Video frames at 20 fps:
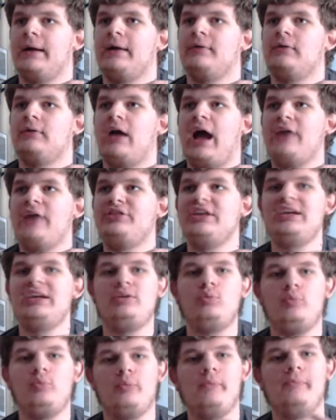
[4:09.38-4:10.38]
I think
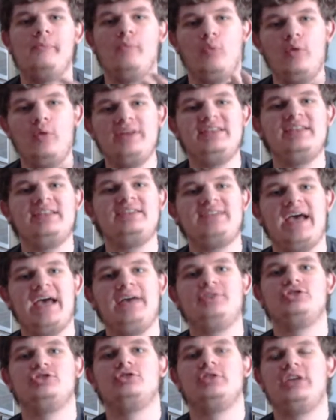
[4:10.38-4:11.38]
with the
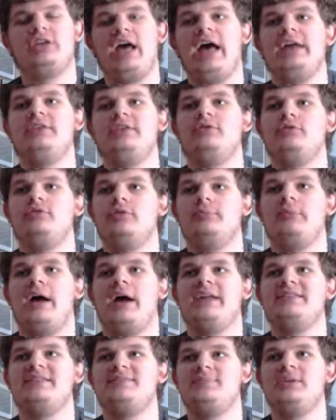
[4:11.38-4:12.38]
texture, it kind of
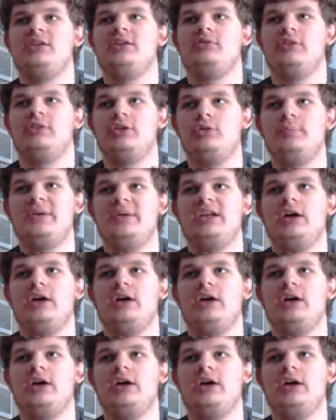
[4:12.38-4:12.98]
reminds me a little bit